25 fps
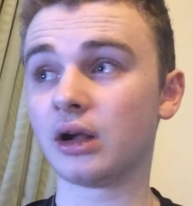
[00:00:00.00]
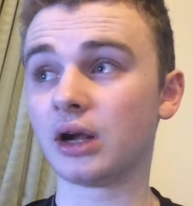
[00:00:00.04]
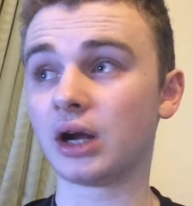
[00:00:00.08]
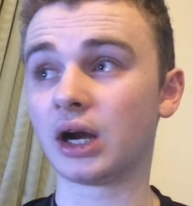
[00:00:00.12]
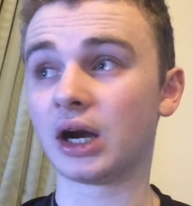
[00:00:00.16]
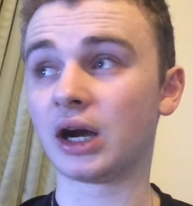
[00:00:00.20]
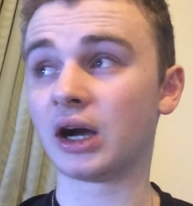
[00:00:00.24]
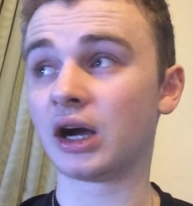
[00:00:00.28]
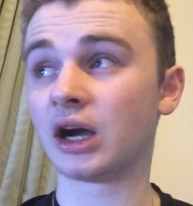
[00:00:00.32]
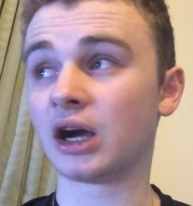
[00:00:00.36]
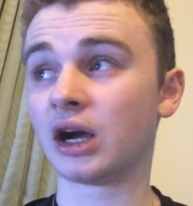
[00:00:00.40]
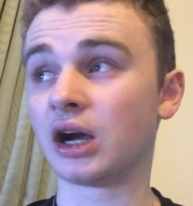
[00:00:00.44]

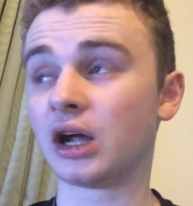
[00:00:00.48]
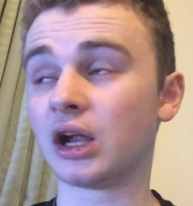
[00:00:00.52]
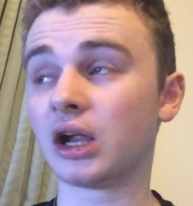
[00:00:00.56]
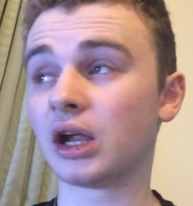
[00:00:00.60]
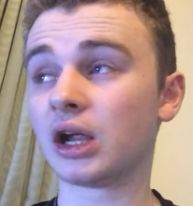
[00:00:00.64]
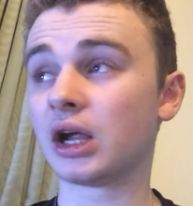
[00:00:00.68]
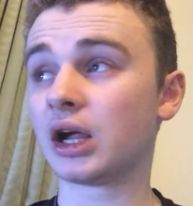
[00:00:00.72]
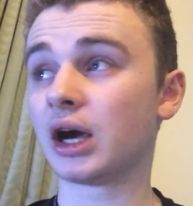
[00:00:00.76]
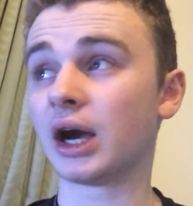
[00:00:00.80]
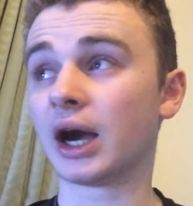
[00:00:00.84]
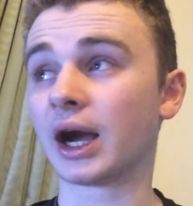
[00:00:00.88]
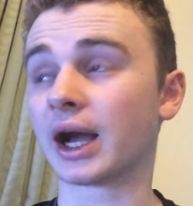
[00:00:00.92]
I
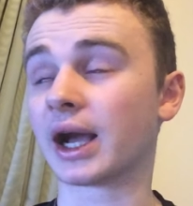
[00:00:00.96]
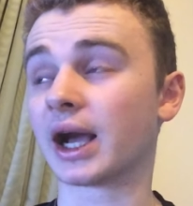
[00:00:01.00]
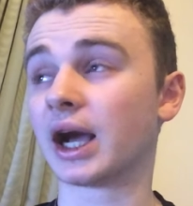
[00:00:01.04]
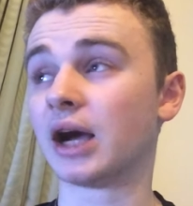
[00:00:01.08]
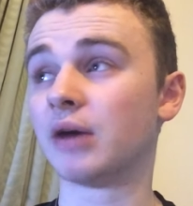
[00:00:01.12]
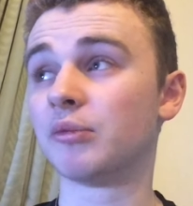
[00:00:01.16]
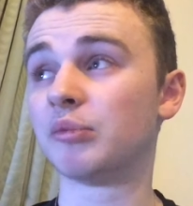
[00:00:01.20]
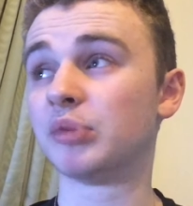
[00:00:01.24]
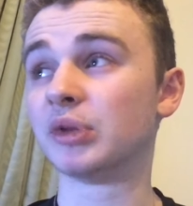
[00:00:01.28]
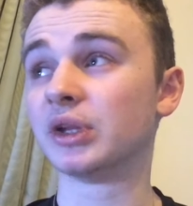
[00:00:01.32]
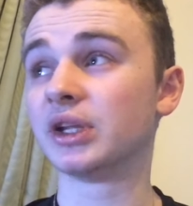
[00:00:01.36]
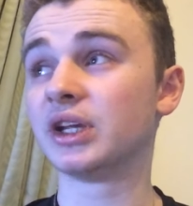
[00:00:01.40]

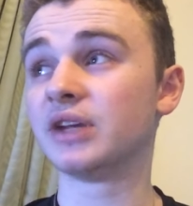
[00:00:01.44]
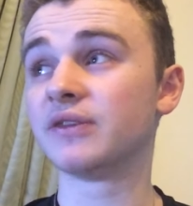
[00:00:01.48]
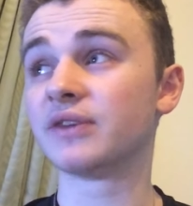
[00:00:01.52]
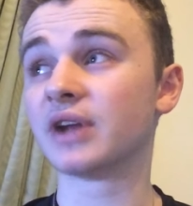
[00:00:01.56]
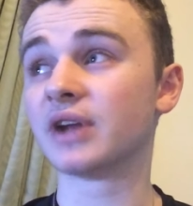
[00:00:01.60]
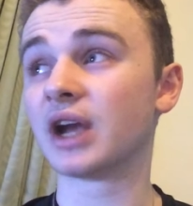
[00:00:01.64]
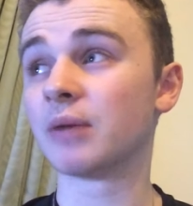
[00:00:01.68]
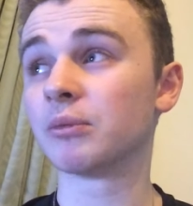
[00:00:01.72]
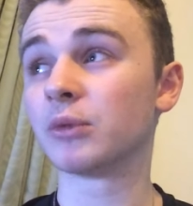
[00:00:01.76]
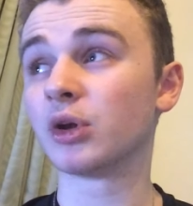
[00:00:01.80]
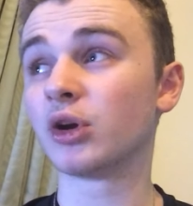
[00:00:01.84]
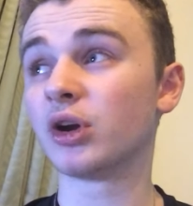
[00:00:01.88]
can't believe
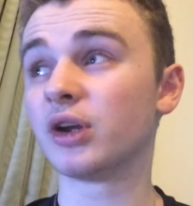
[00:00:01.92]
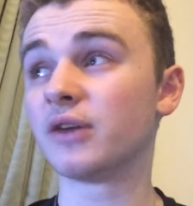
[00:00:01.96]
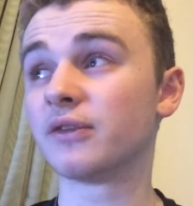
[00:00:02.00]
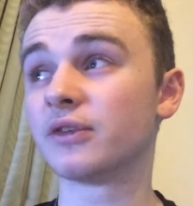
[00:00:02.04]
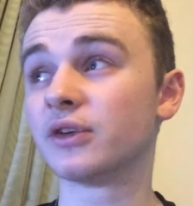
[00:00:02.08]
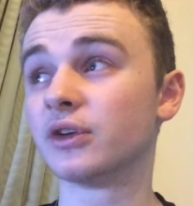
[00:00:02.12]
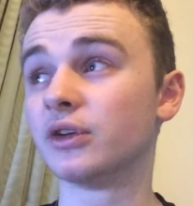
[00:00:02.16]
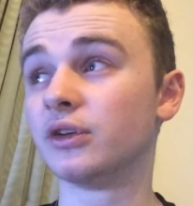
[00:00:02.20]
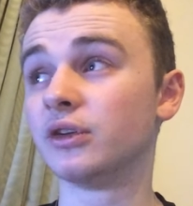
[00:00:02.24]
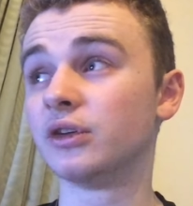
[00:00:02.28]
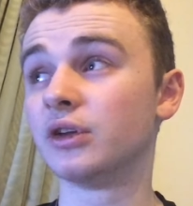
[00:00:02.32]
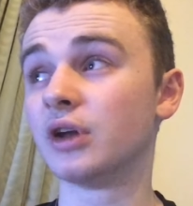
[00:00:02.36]
it. I'm not
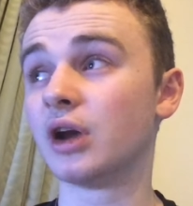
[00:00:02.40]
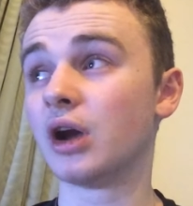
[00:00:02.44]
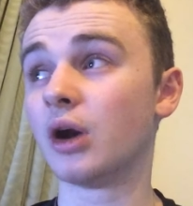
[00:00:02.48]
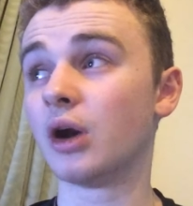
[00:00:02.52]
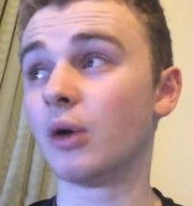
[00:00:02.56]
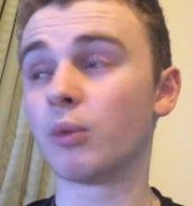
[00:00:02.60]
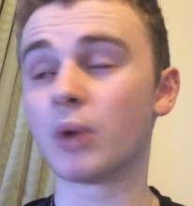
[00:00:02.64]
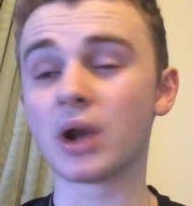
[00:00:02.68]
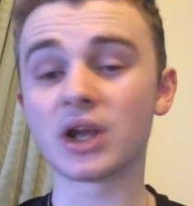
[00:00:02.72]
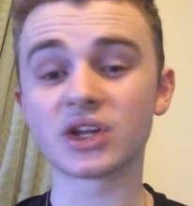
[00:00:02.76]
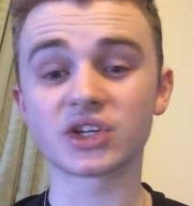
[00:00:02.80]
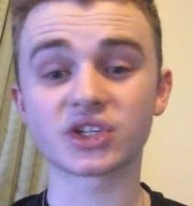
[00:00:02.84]
even
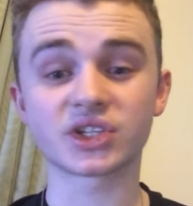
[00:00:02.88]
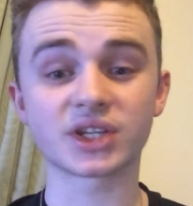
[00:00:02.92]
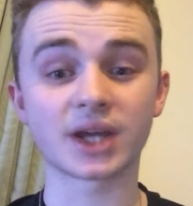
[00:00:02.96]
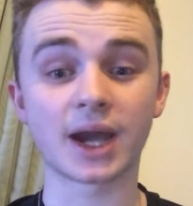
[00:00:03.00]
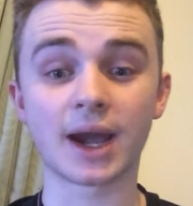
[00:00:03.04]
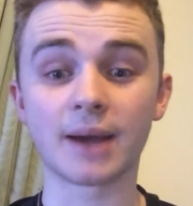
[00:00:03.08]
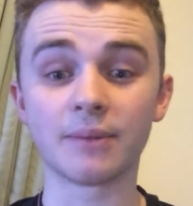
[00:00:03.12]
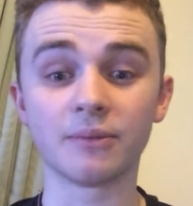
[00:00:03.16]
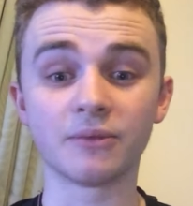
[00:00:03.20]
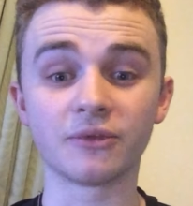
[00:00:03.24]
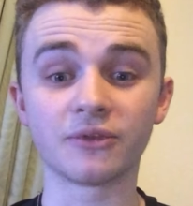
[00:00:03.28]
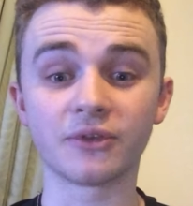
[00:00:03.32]
a West
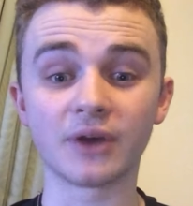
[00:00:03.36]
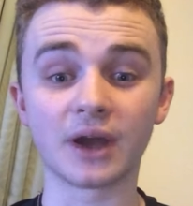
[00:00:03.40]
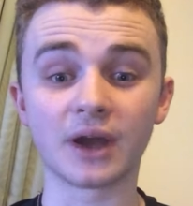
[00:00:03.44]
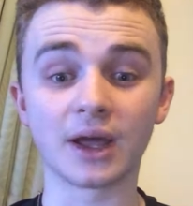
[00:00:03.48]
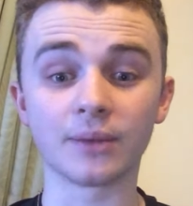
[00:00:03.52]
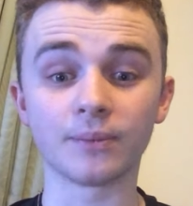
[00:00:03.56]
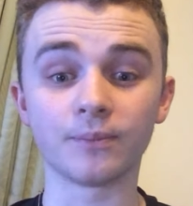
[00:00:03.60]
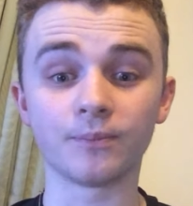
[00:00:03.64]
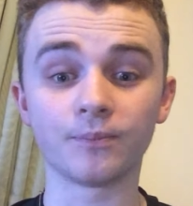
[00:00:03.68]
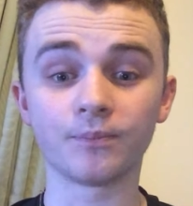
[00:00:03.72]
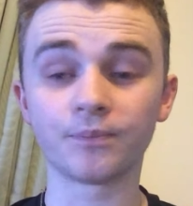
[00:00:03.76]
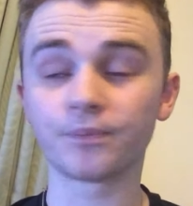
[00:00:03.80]
Ham
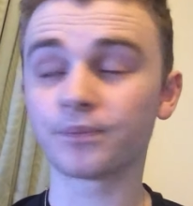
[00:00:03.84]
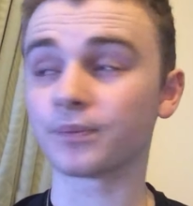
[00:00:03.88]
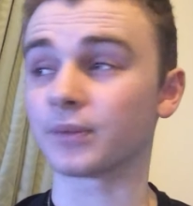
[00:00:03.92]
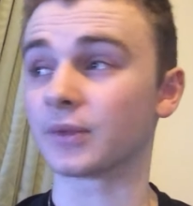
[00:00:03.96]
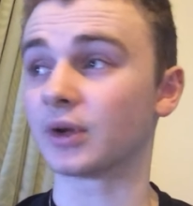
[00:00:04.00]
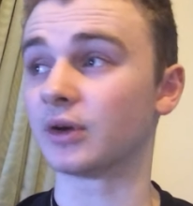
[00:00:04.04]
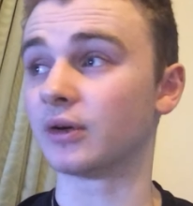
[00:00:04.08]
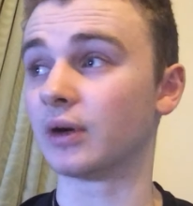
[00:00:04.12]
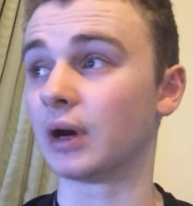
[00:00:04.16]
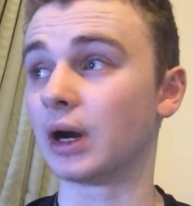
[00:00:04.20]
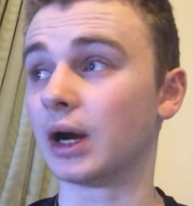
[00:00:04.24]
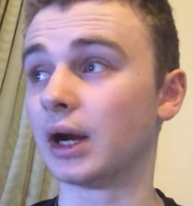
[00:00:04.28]
fan.
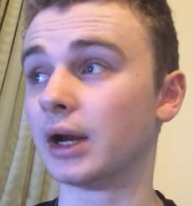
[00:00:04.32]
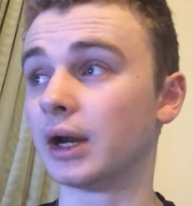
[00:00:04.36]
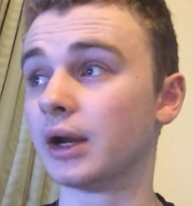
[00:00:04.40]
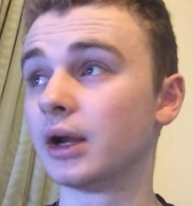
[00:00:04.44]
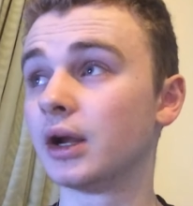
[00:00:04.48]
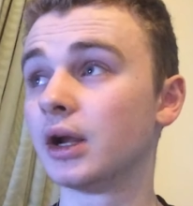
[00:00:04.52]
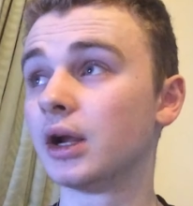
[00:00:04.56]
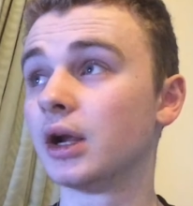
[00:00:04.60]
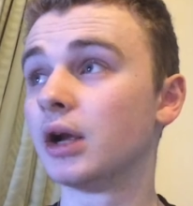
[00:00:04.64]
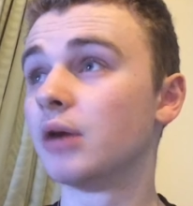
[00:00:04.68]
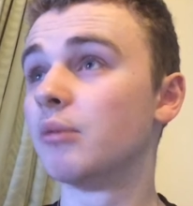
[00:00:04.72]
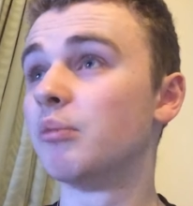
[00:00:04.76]
Right,
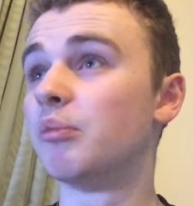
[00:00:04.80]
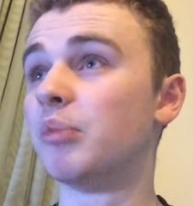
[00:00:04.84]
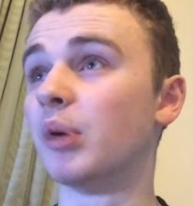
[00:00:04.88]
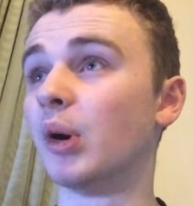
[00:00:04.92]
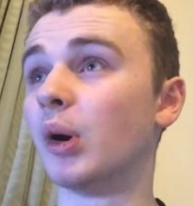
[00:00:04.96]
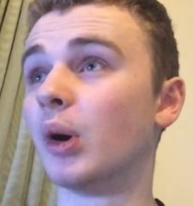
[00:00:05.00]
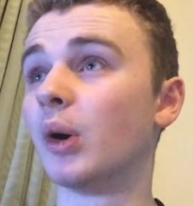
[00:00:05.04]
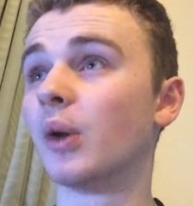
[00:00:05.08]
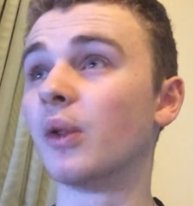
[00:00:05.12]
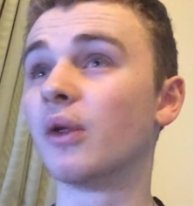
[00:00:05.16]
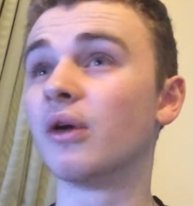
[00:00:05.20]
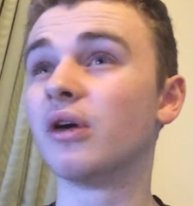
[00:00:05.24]

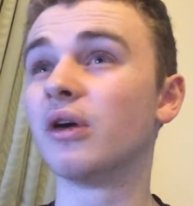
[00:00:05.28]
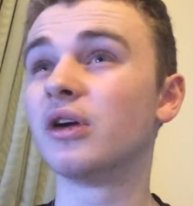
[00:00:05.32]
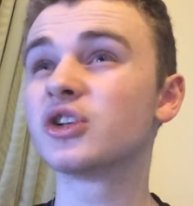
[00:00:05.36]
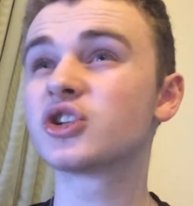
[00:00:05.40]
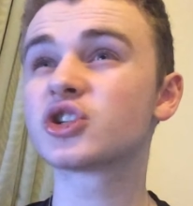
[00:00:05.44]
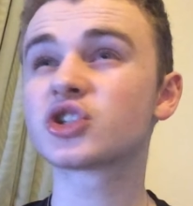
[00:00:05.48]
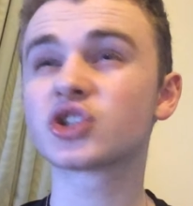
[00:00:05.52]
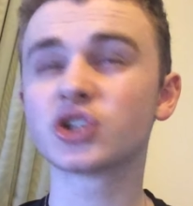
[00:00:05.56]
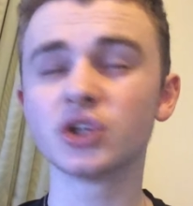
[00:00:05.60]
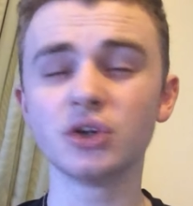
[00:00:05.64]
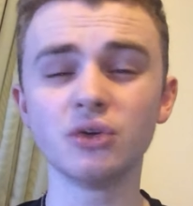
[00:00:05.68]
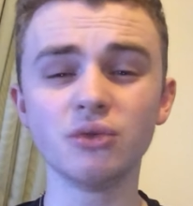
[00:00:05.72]
but
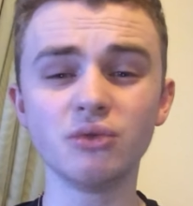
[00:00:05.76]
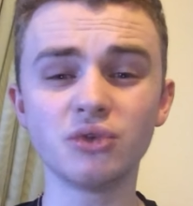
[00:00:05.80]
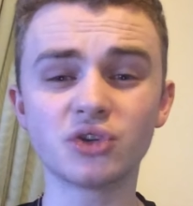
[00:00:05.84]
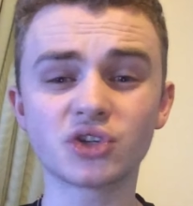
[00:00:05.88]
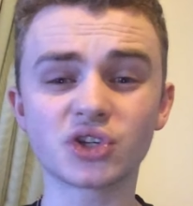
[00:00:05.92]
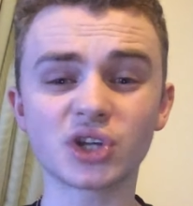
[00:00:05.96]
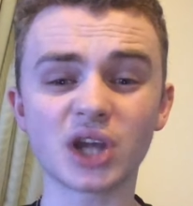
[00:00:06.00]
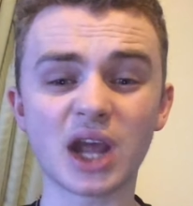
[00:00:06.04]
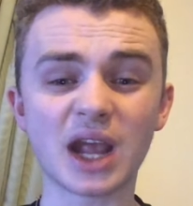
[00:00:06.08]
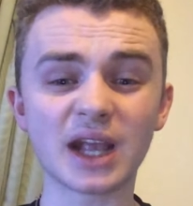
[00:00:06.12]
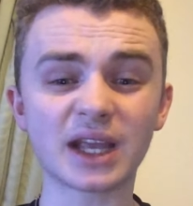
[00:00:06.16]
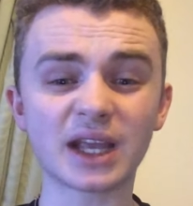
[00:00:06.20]

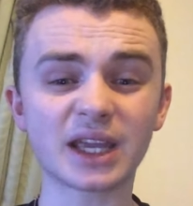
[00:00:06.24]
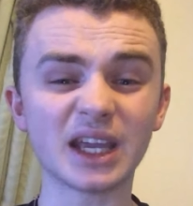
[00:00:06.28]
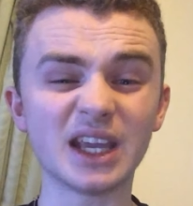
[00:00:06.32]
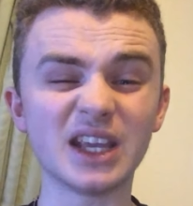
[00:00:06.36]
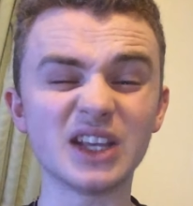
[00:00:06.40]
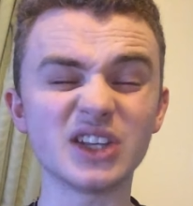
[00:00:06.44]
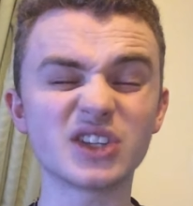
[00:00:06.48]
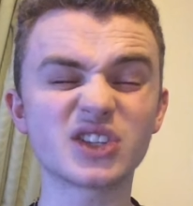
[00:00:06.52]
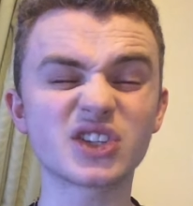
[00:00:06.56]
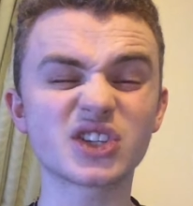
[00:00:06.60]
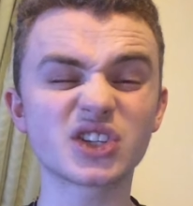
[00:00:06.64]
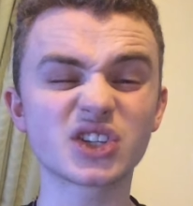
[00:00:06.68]
Souček
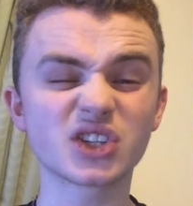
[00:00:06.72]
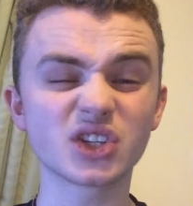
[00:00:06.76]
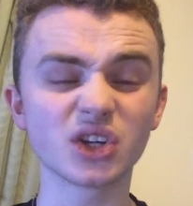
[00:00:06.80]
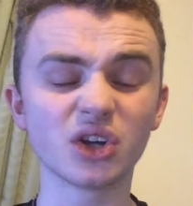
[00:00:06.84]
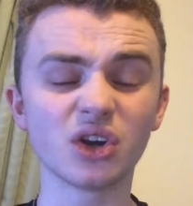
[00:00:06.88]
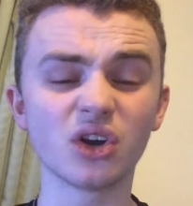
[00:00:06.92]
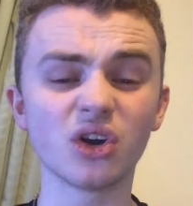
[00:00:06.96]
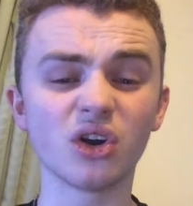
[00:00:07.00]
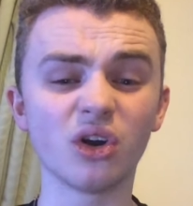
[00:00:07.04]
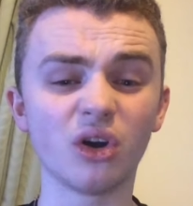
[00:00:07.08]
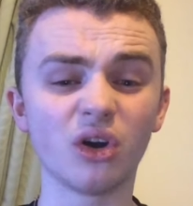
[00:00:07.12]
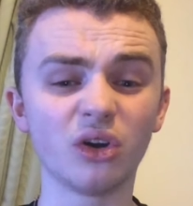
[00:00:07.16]
is
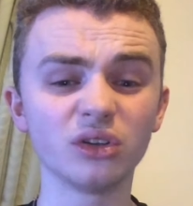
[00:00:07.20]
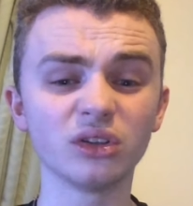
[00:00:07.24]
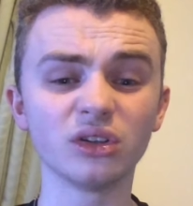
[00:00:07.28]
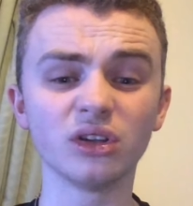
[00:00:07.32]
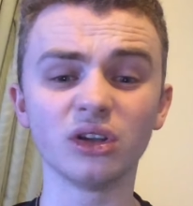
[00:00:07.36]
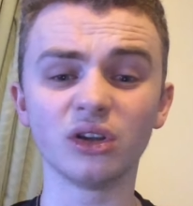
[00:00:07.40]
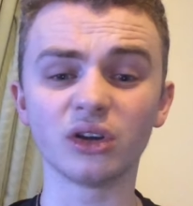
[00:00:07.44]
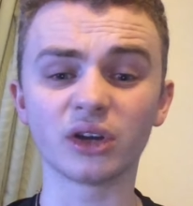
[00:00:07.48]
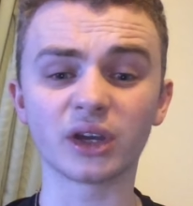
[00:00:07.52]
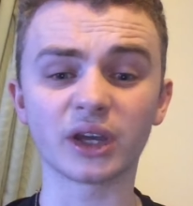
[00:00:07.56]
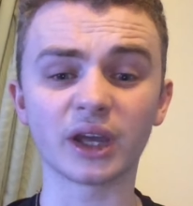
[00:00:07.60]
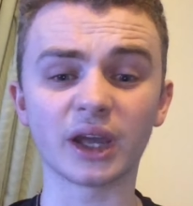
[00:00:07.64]
so
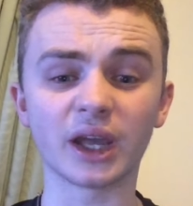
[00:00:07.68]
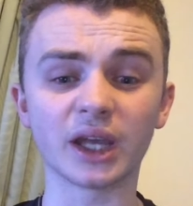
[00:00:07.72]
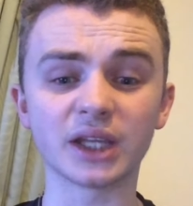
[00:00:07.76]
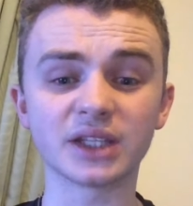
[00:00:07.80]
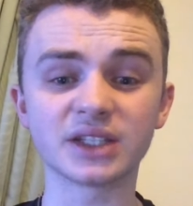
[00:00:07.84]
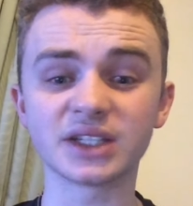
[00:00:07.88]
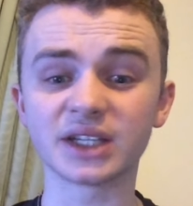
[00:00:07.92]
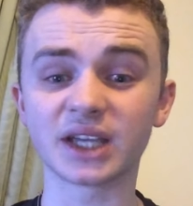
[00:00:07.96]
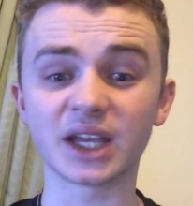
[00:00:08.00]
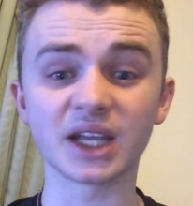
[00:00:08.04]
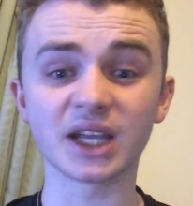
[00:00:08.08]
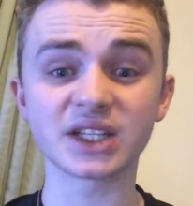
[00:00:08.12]
unlucky
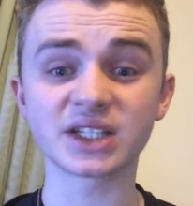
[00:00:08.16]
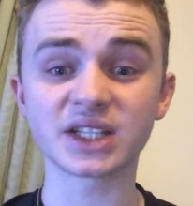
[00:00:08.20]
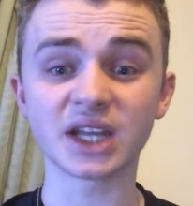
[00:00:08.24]
to get